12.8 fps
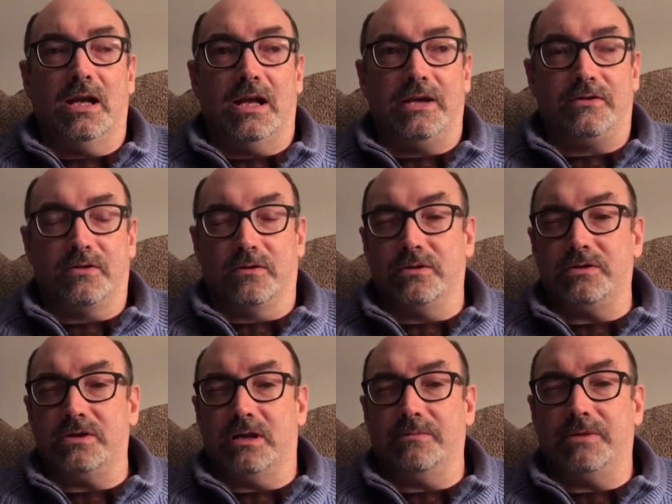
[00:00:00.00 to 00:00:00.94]
I turned
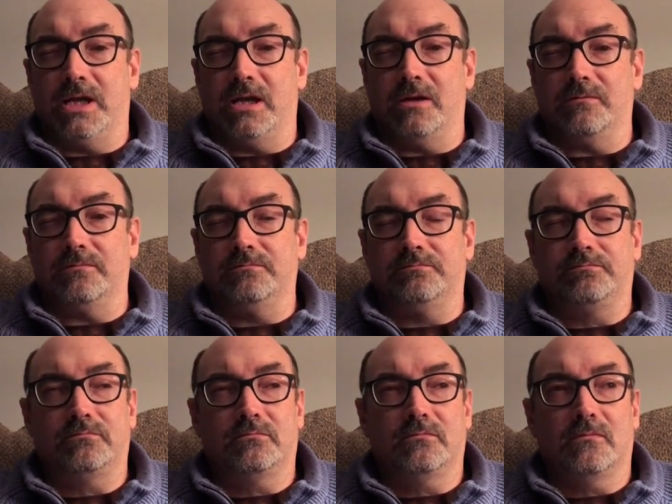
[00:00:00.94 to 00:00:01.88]
the job down.
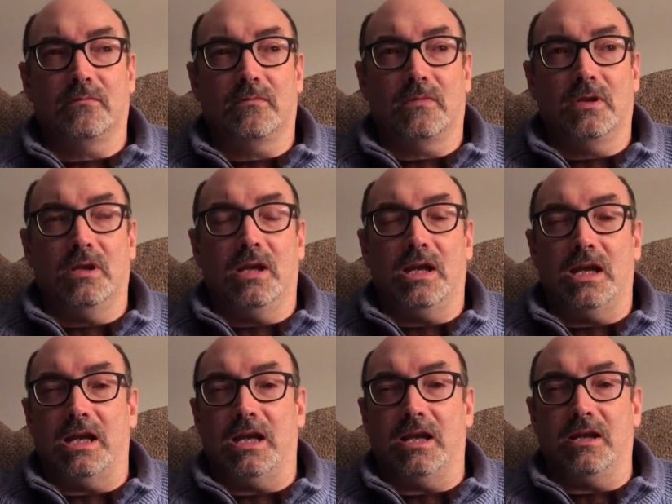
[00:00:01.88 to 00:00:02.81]

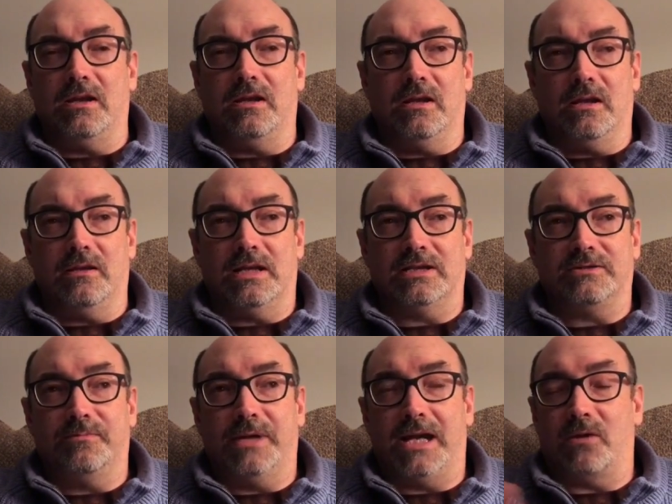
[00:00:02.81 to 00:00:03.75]
And
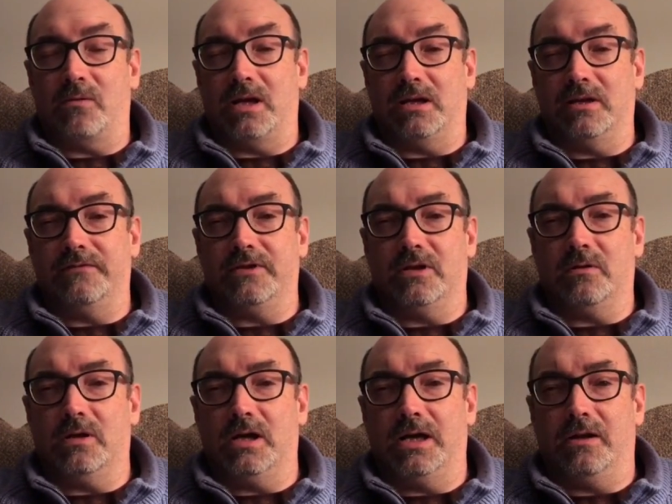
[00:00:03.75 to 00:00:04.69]
that's back when I lived in
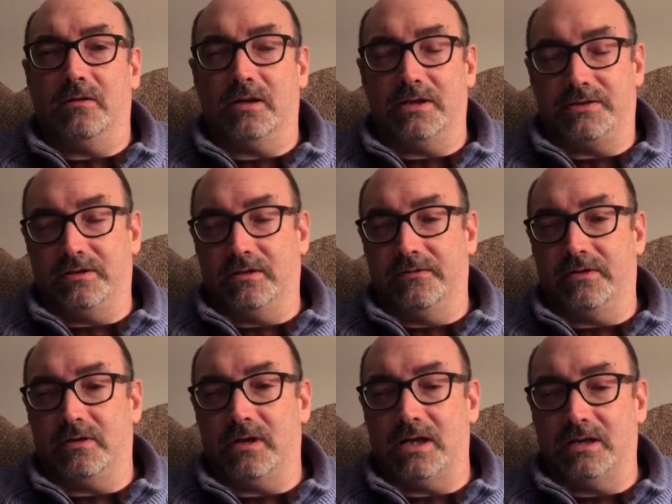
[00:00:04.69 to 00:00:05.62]
Ohio. I still live
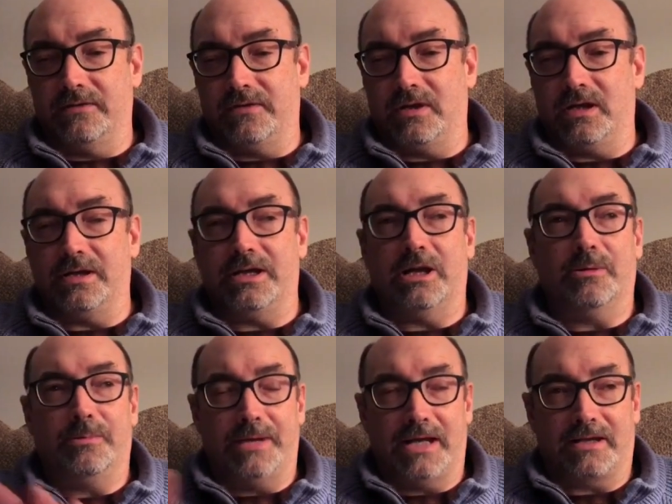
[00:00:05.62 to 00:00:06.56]
in Ohio. I live in Ohio now,
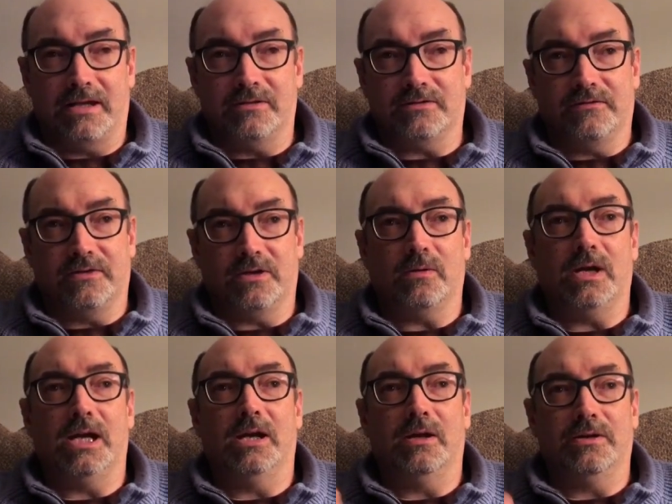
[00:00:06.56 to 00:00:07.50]
but back when I was living in
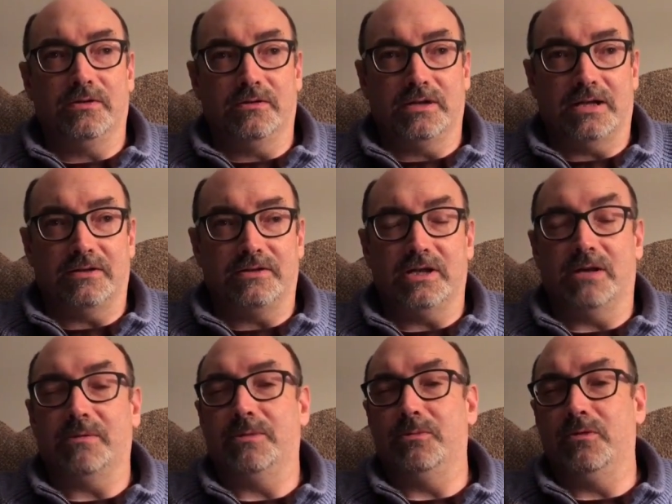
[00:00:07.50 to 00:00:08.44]
Ohio, I turned down a
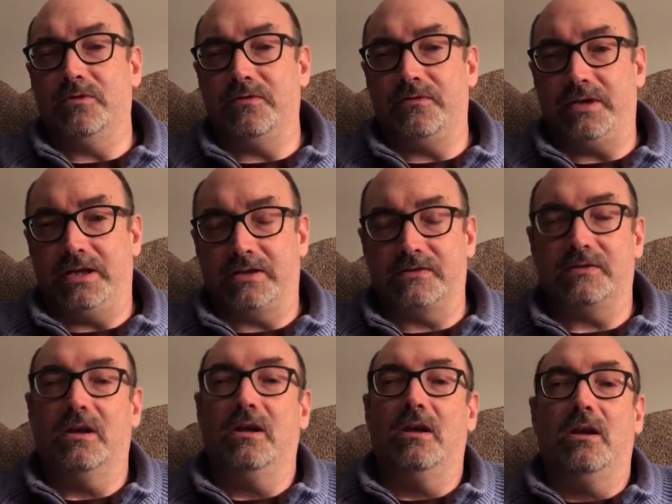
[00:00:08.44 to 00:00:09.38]
job and I moved to Phoenix,
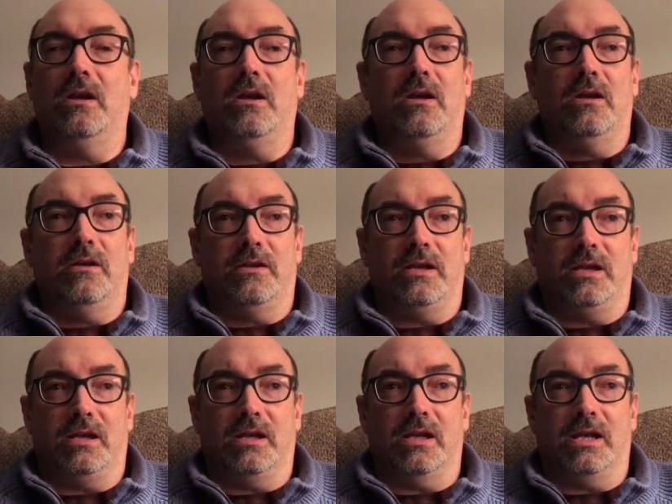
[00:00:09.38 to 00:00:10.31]

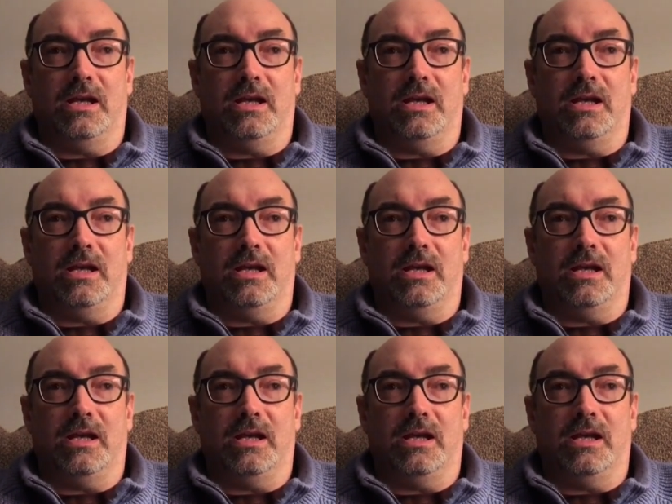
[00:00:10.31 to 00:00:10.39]
thinking I